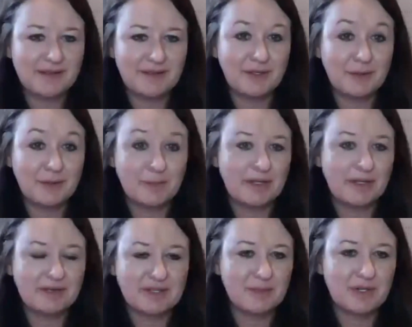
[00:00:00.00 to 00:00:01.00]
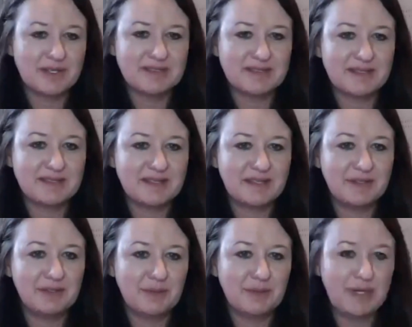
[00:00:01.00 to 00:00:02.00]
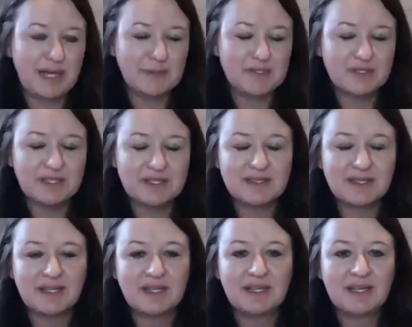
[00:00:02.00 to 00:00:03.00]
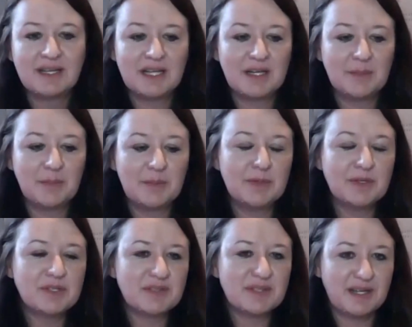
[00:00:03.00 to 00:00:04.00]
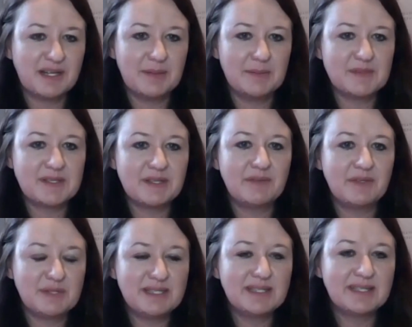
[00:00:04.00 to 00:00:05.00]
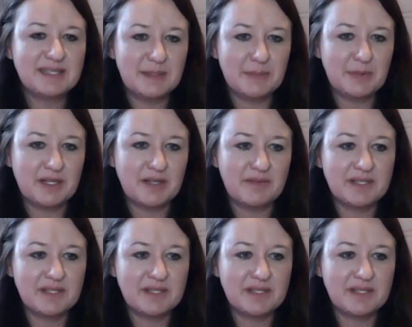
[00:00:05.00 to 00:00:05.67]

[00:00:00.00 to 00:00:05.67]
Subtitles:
or your manufacturing process, that you do capture it. But most times, if you dig deep enough,